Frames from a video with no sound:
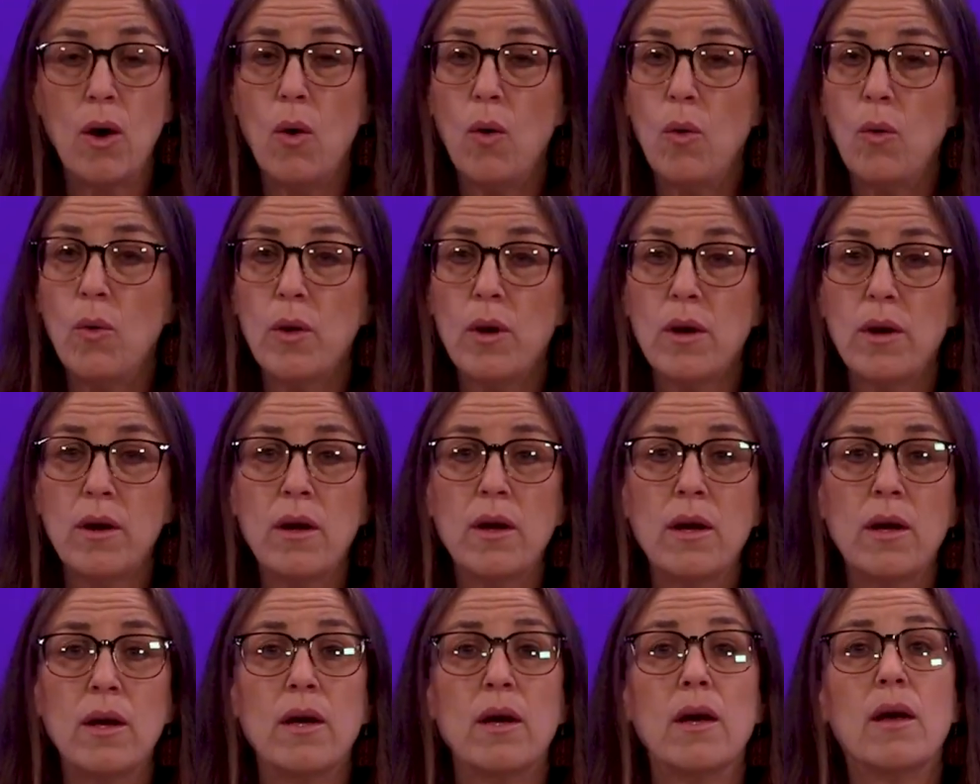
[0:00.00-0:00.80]
or
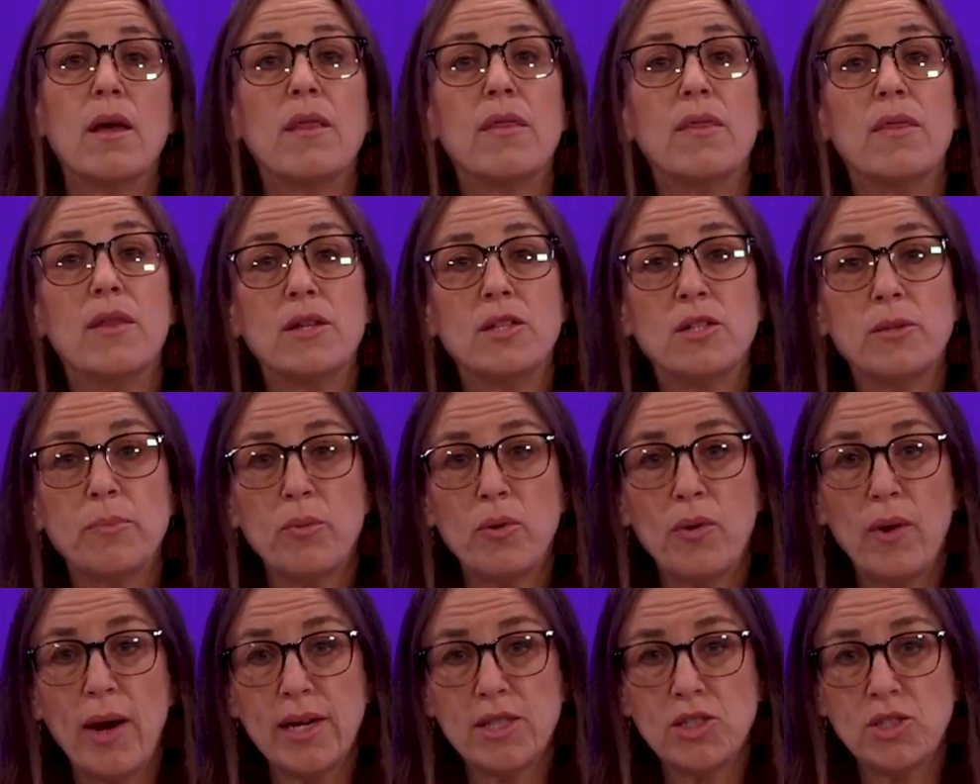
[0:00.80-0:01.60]
the
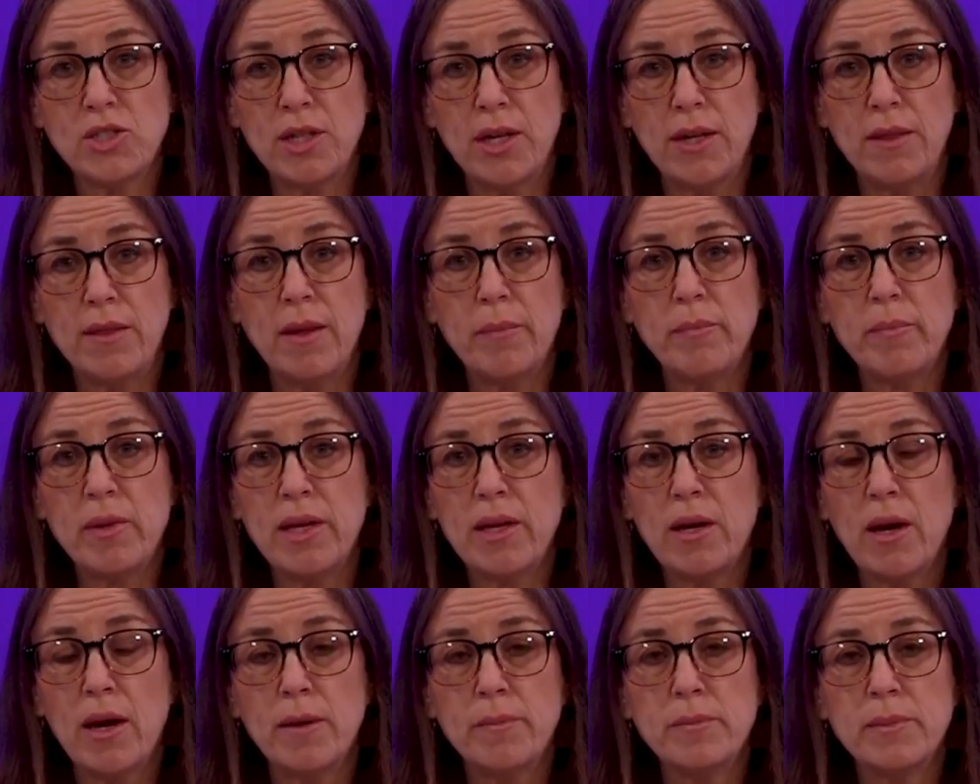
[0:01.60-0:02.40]
depression that
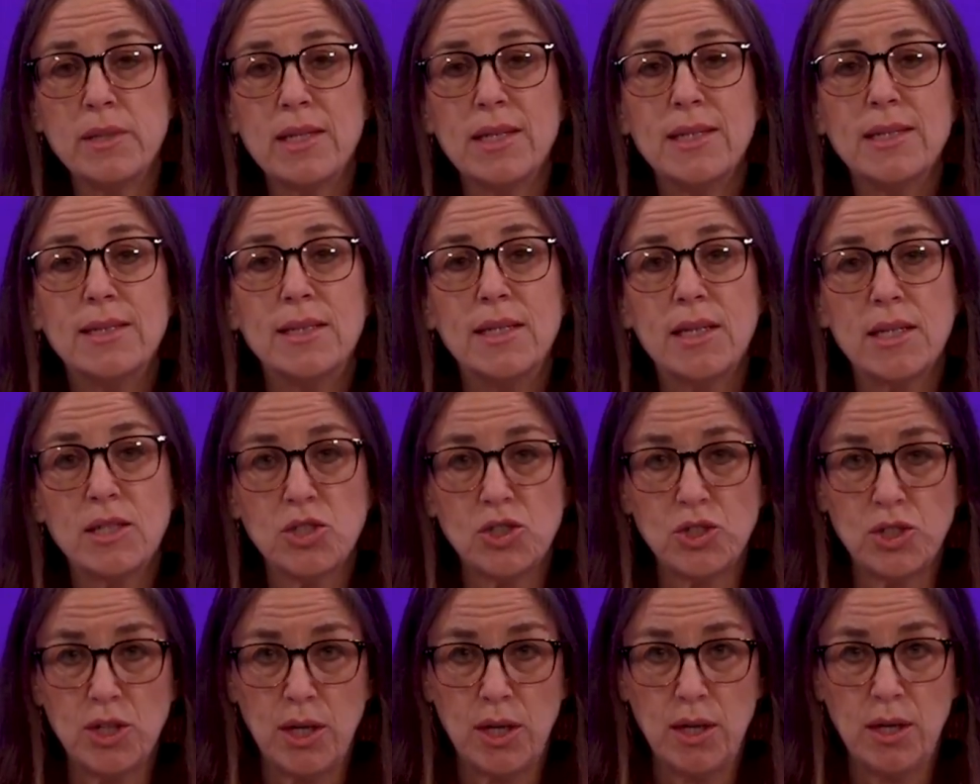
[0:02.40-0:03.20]
becomes
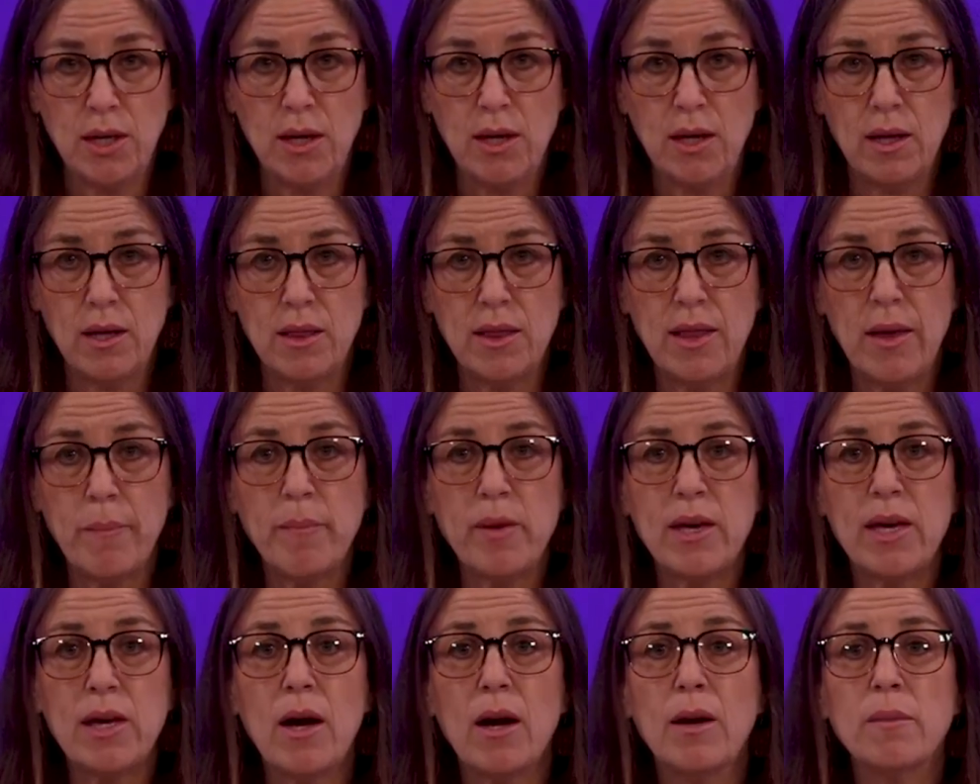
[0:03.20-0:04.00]
addiction, that
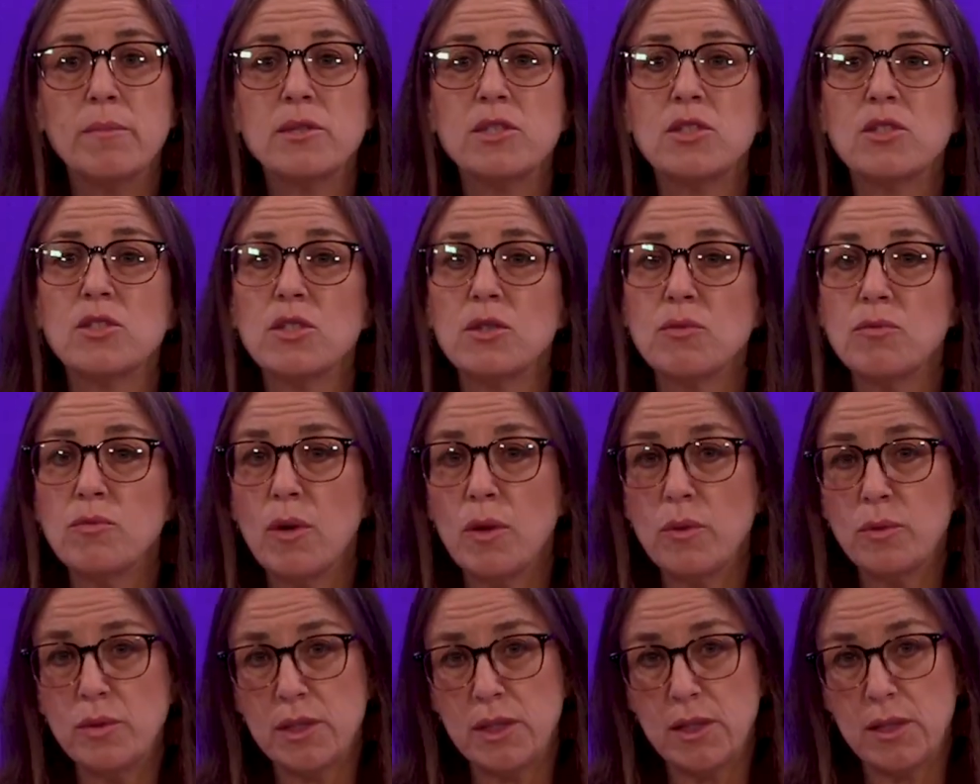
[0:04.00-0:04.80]
becomes
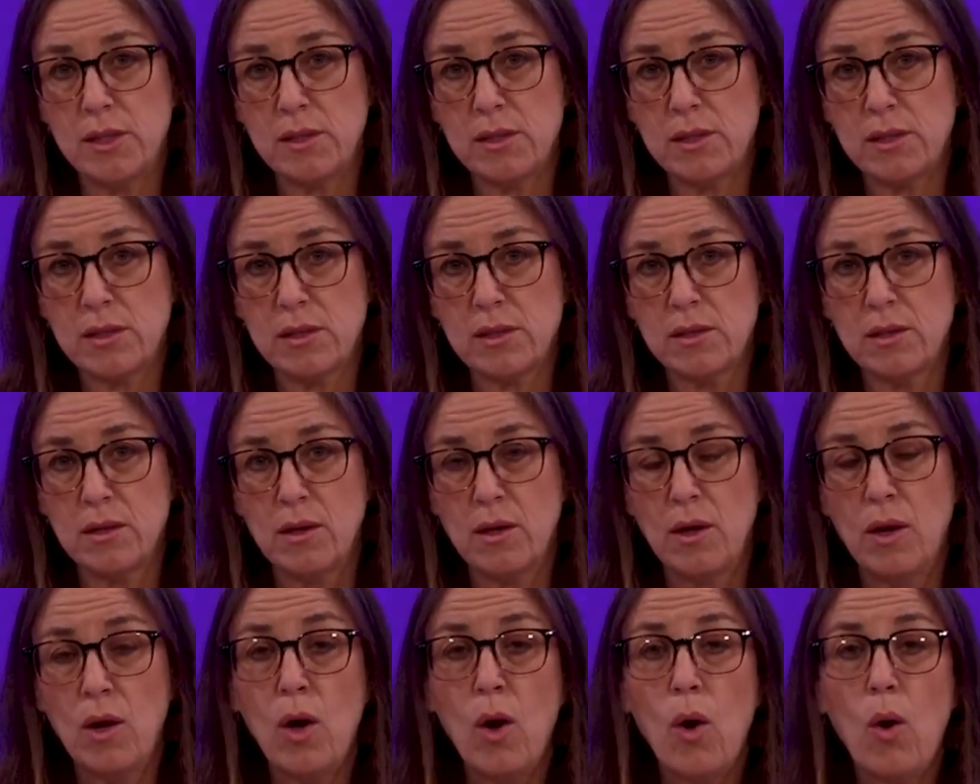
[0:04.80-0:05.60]
cirrhosis,
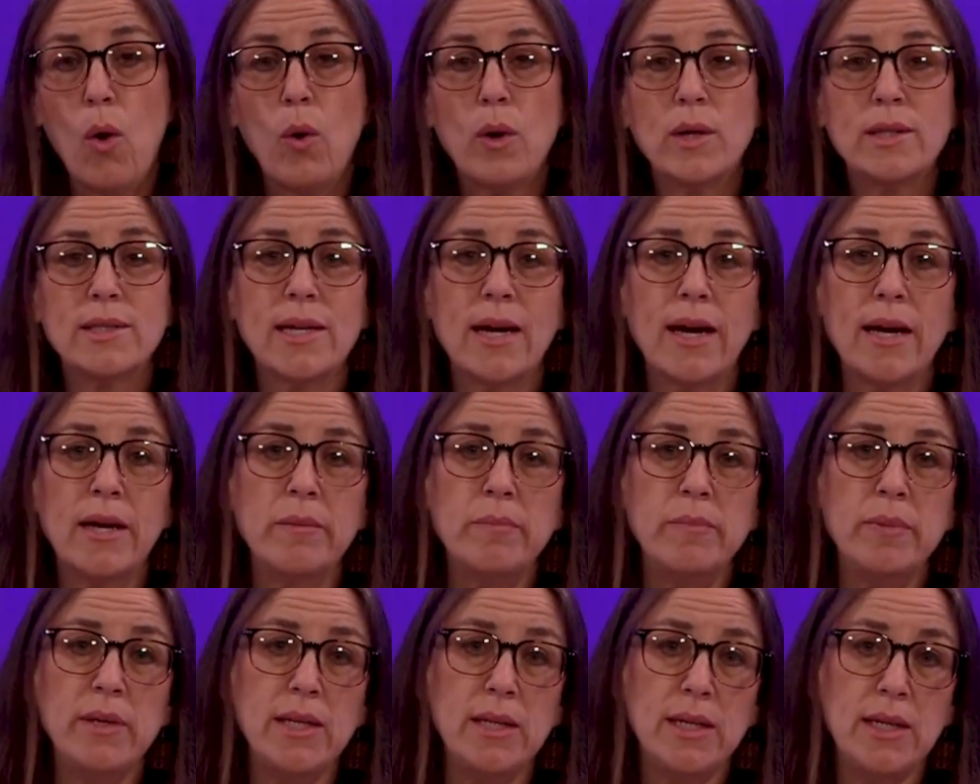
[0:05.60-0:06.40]
or
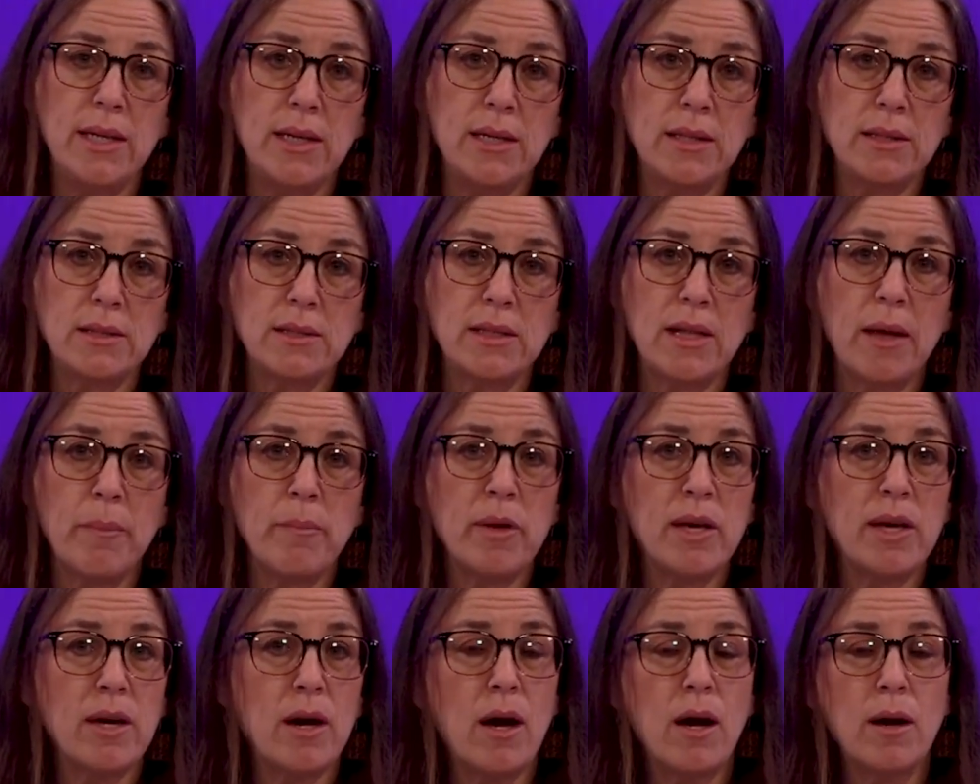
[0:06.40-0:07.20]
diabetes that
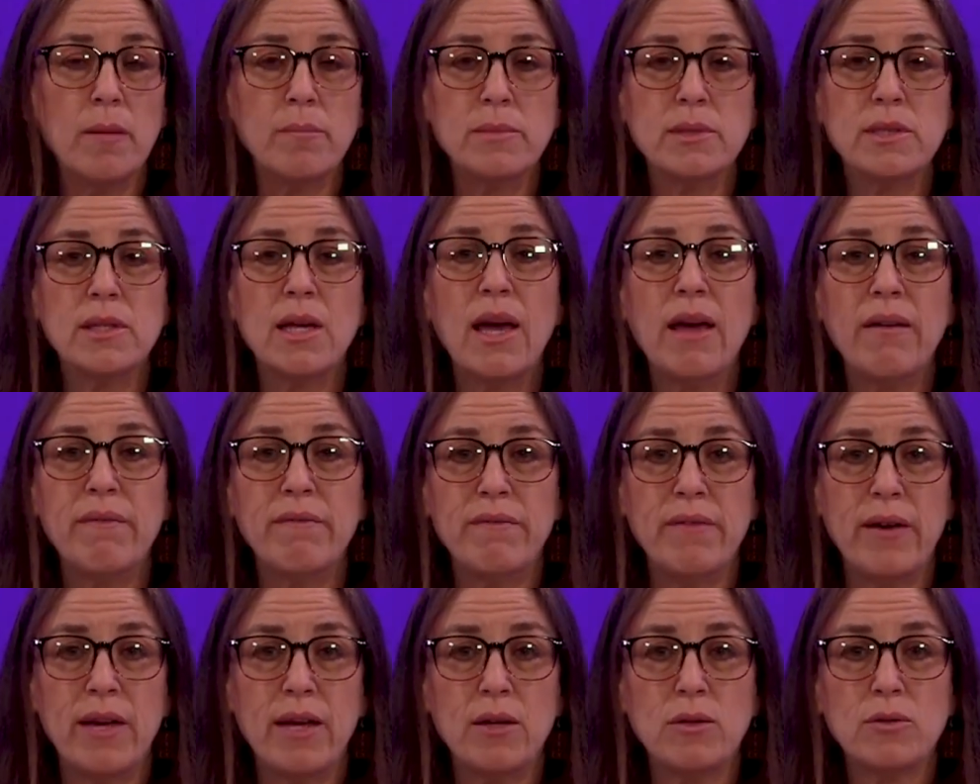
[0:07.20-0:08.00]
becomes a
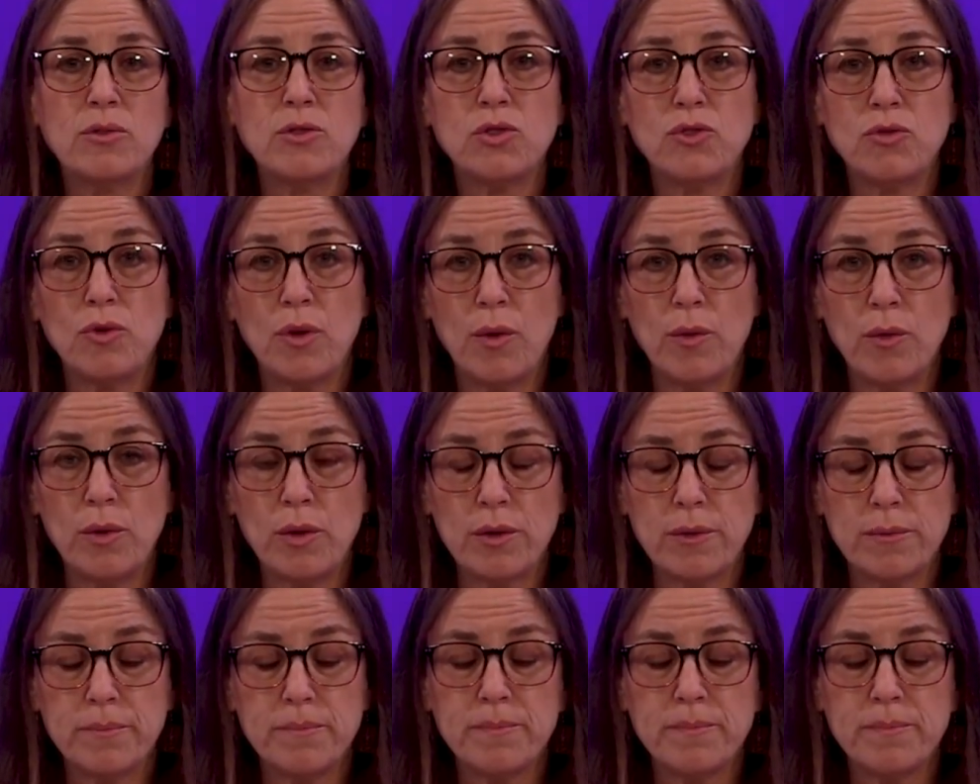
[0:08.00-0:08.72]
fatal stroke.